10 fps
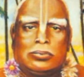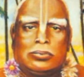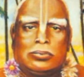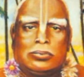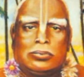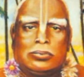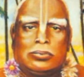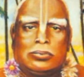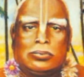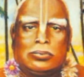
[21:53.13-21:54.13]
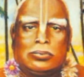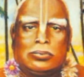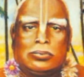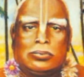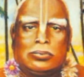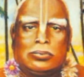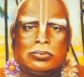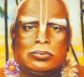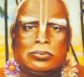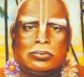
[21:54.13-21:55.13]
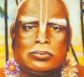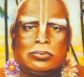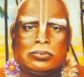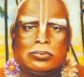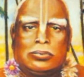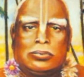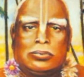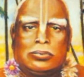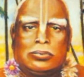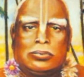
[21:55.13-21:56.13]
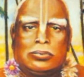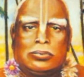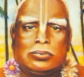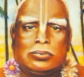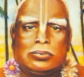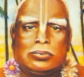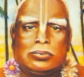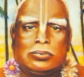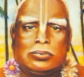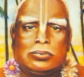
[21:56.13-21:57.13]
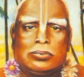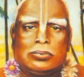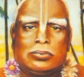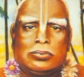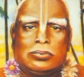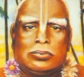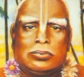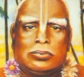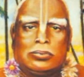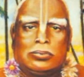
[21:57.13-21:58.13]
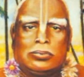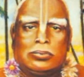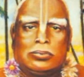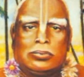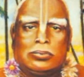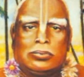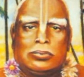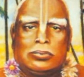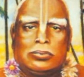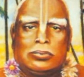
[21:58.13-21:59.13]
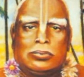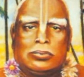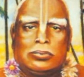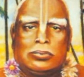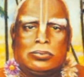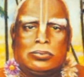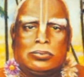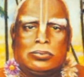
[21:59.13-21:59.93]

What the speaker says: The face doesn't move, so there is nothing to read.